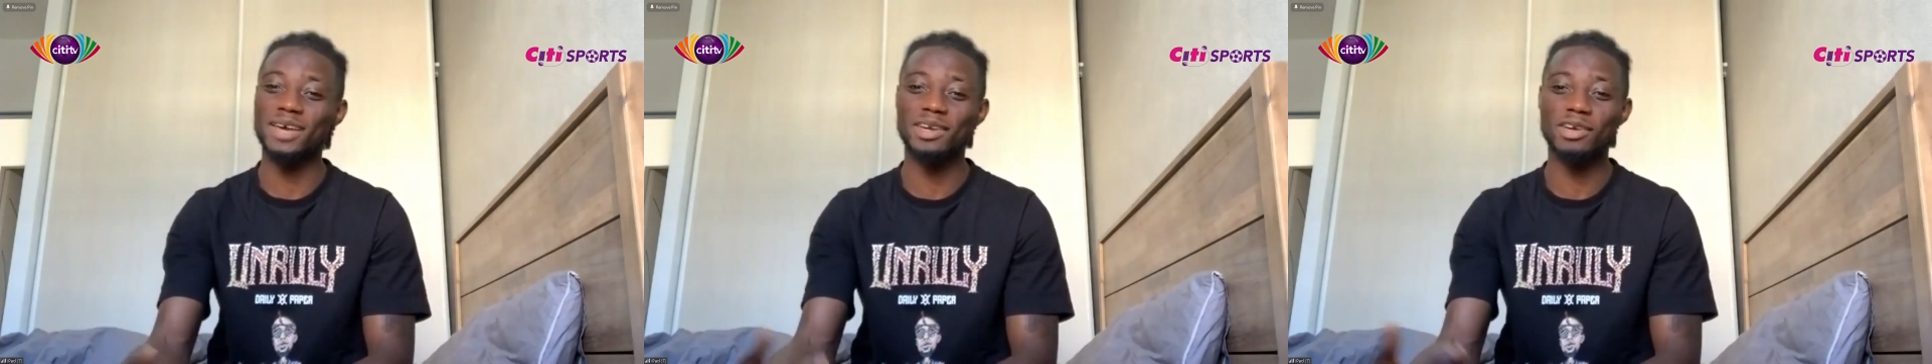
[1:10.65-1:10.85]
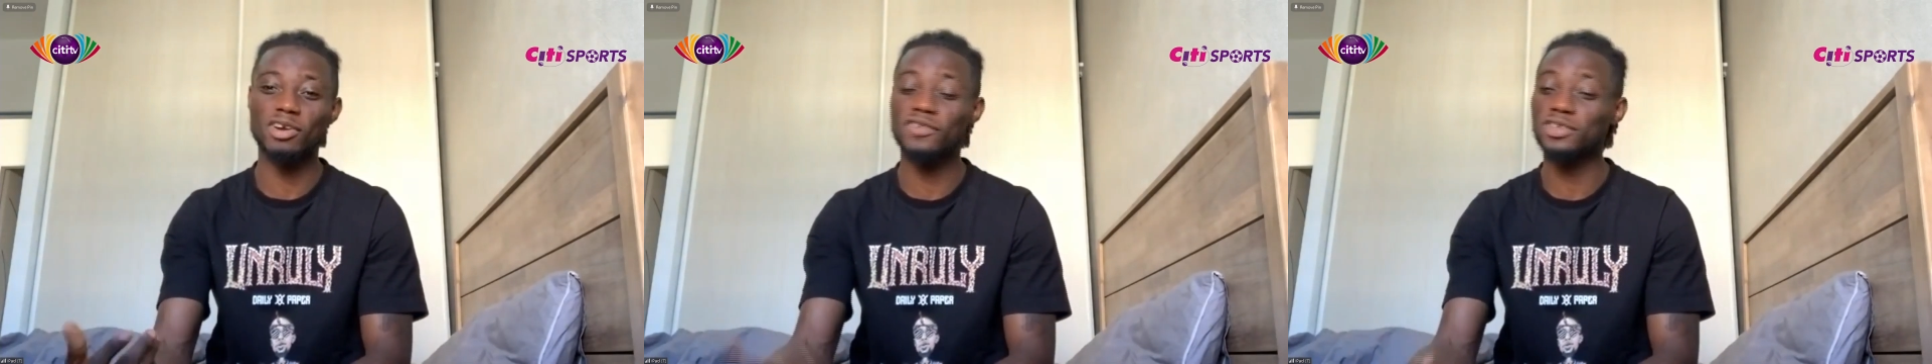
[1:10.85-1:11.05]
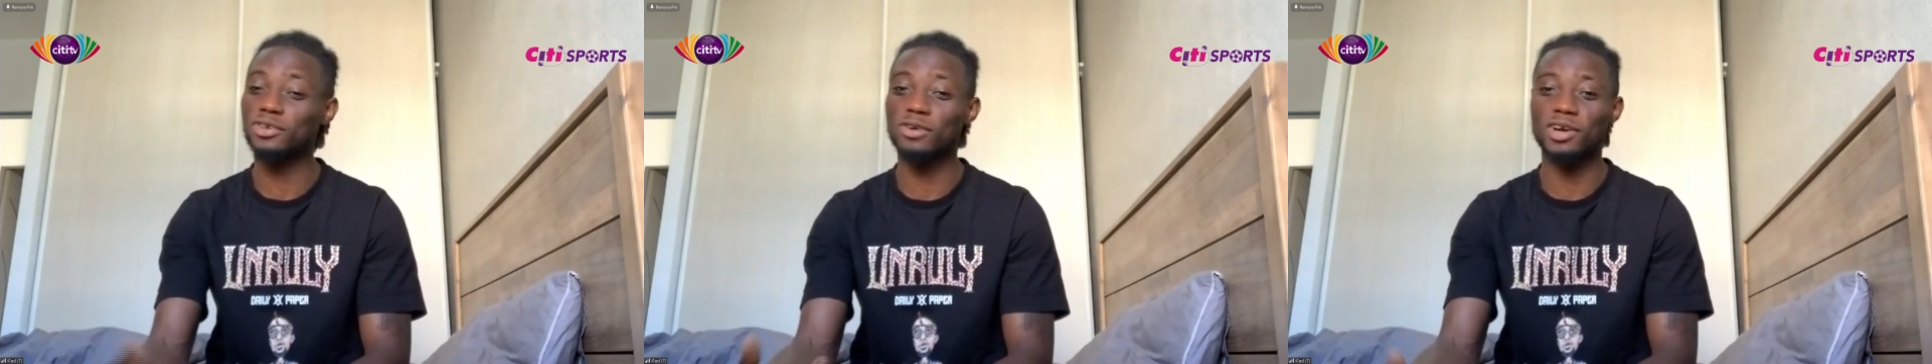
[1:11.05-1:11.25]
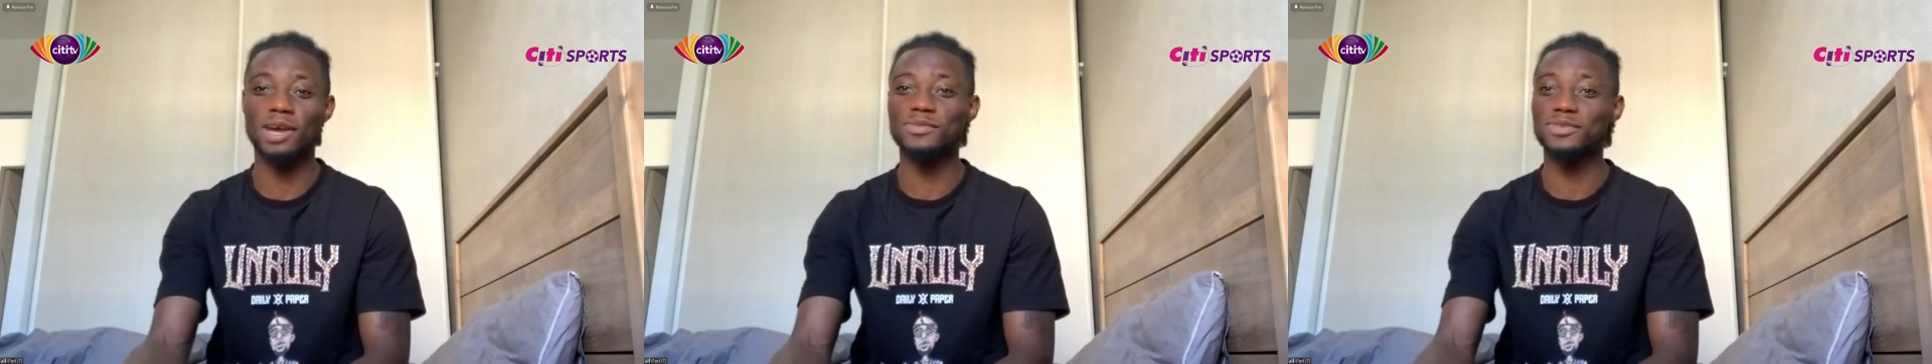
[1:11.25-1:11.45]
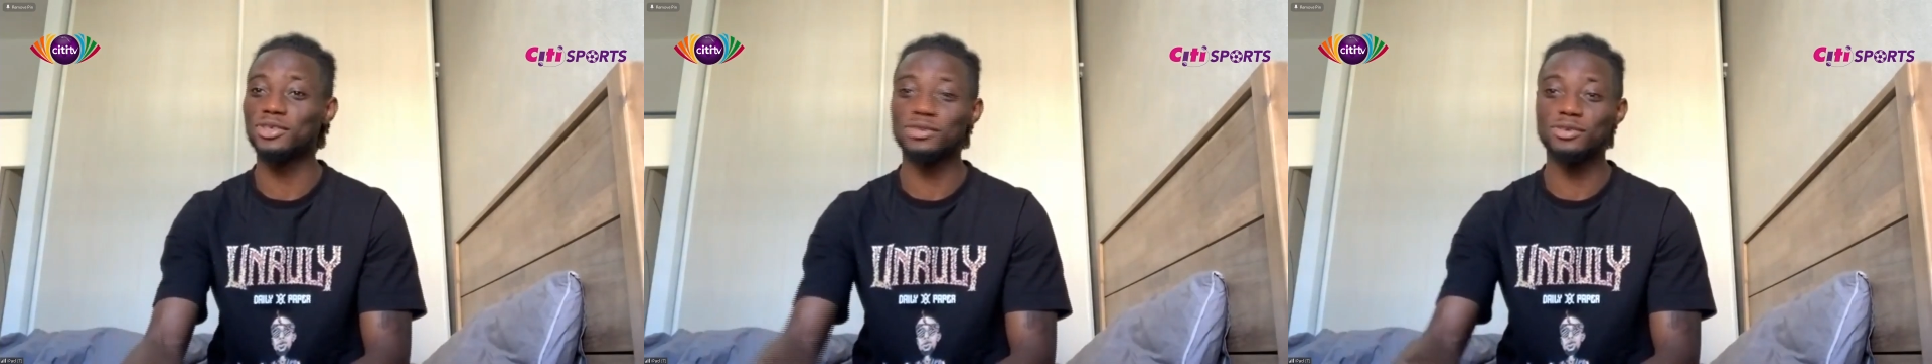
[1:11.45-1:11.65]
The ref is going to
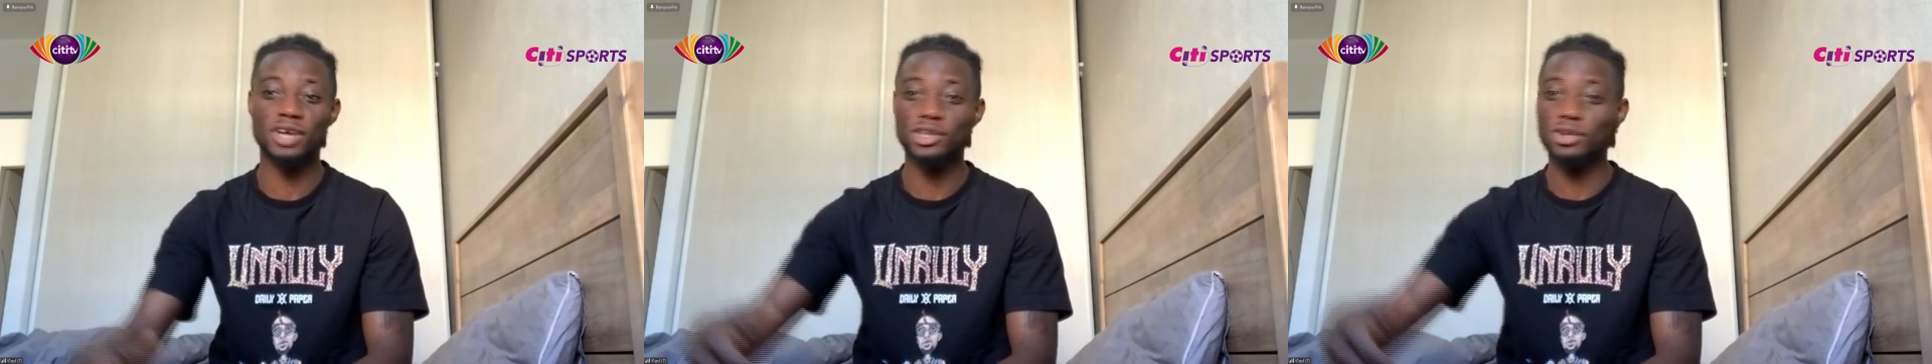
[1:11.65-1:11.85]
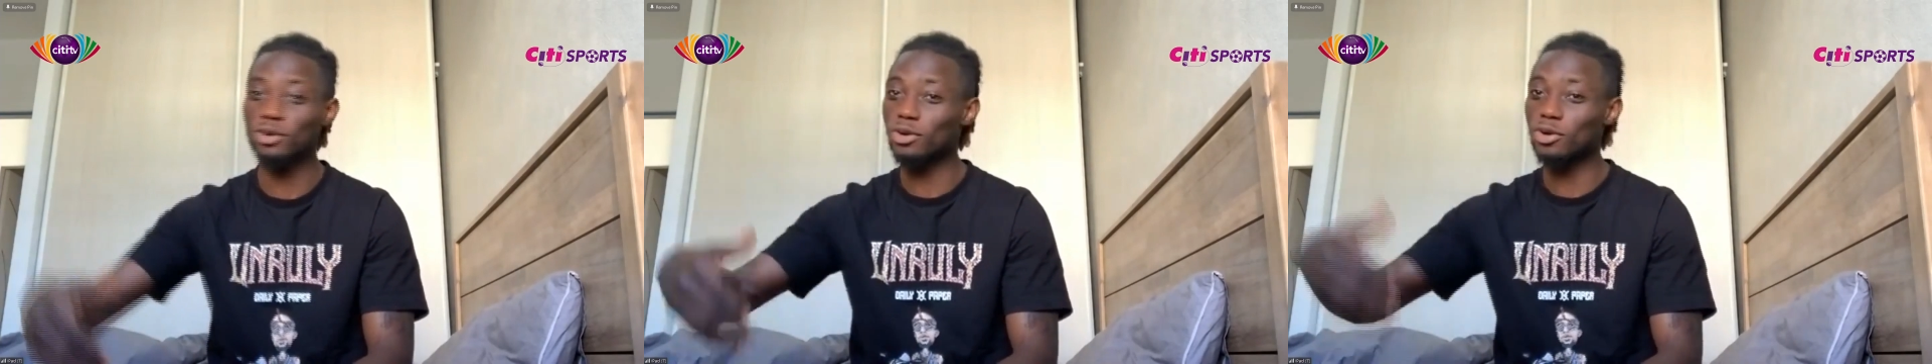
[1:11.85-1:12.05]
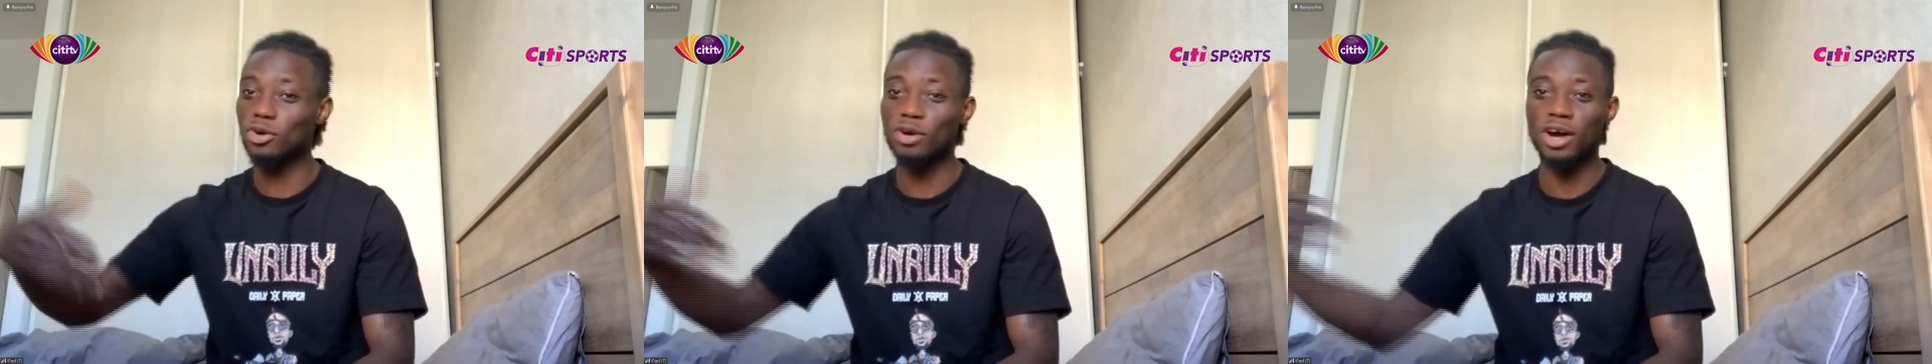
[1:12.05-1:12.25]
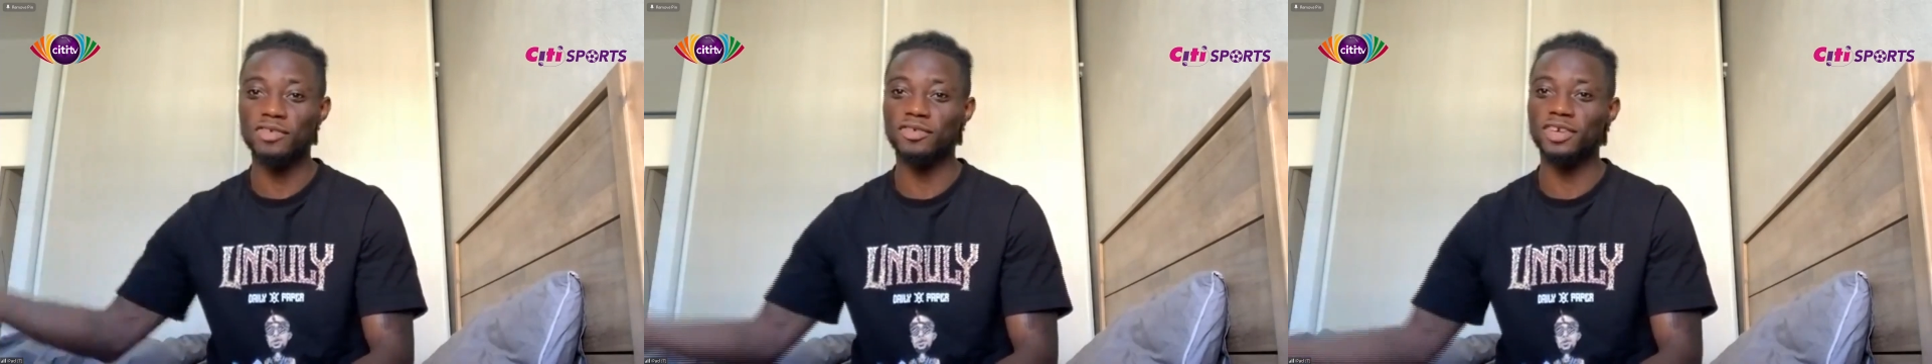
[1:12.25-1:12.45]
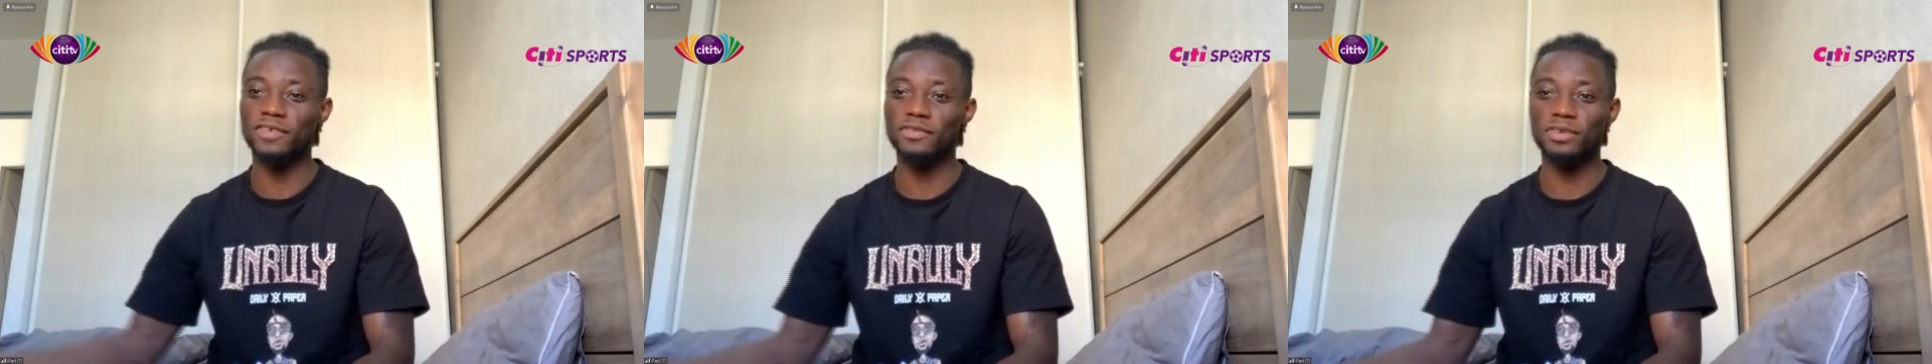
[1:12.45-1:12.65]
come to you, and you're going to go
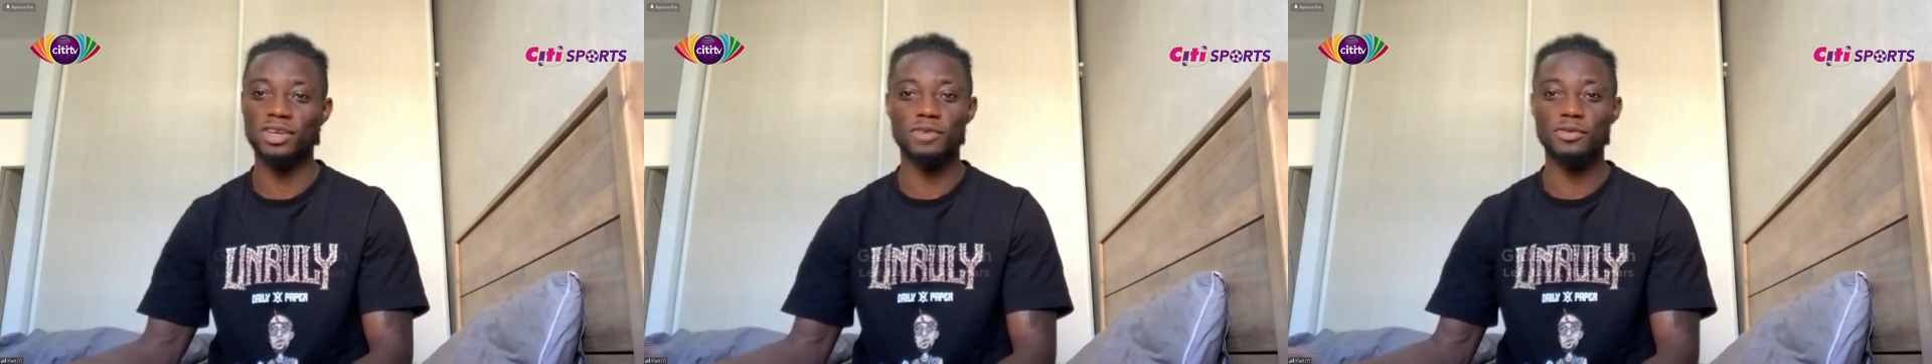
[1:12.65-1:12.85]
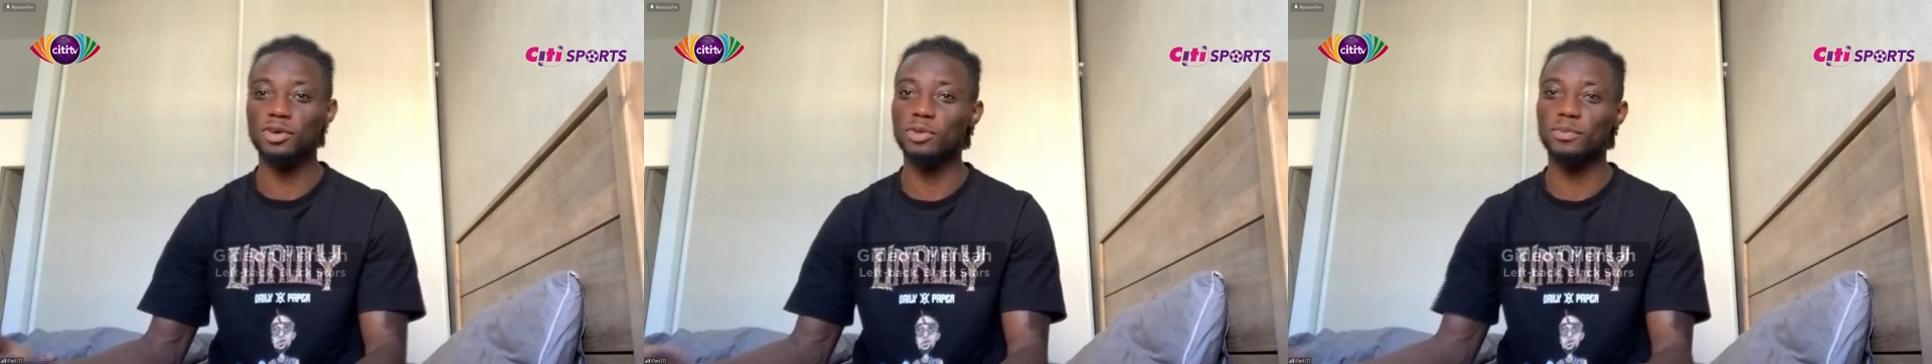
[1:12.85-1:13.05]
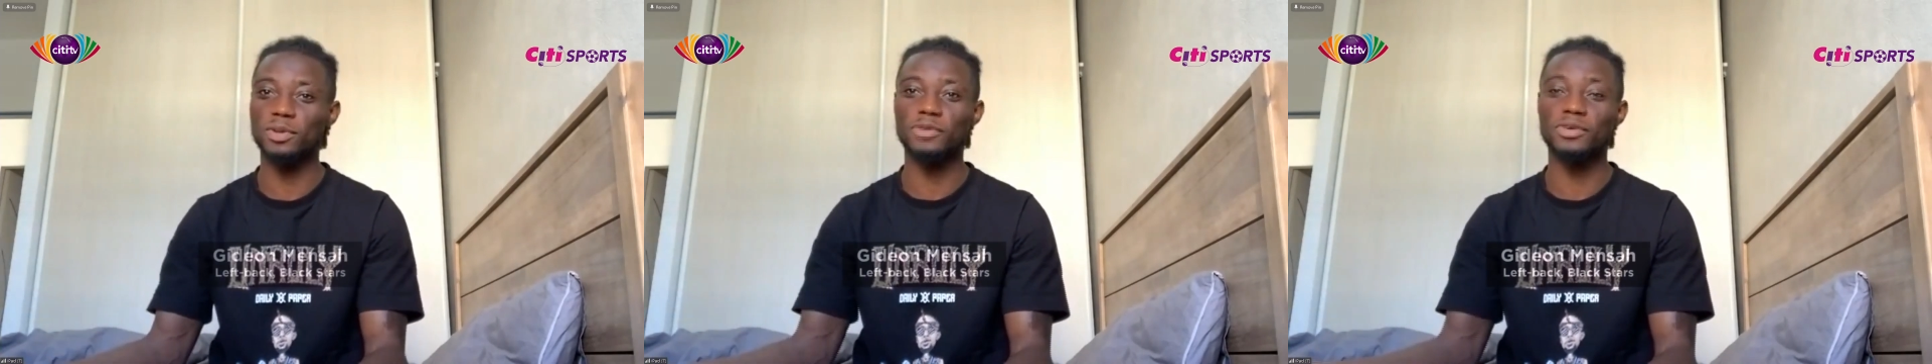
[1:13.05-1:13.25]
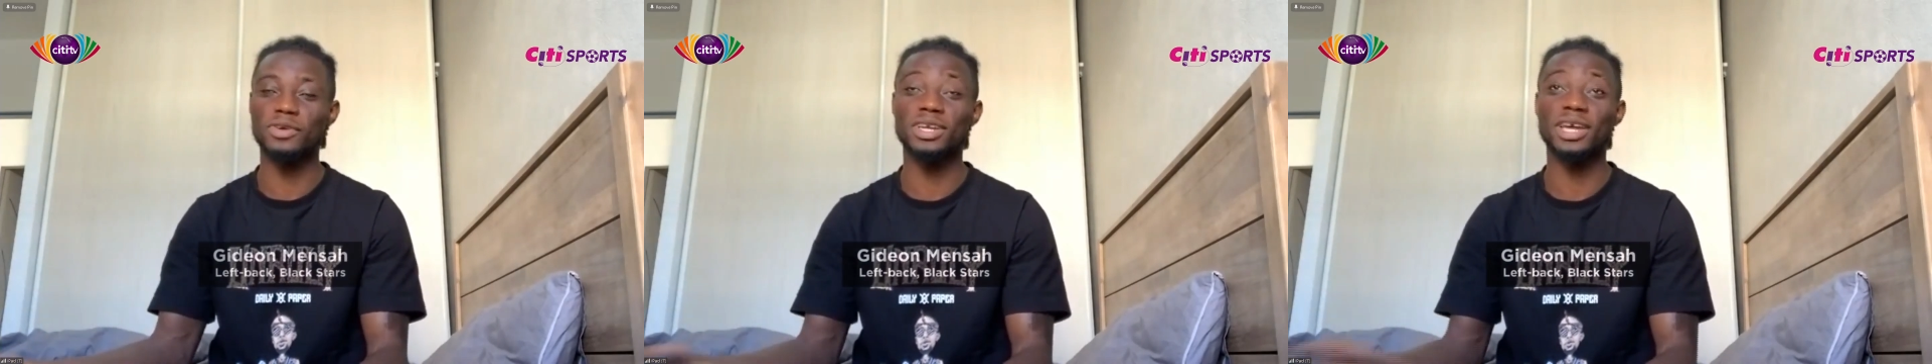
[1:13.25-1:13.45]
out on the field, and you're going to play with nine.